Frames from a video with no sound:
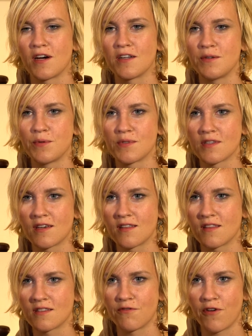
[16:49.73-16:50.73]
He was like
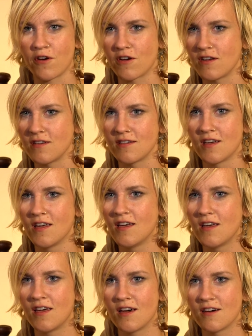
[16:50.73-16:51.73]
this very
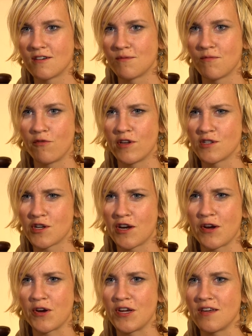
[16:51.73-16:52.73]
um,
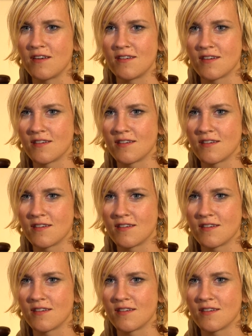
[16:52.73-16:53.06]
visionary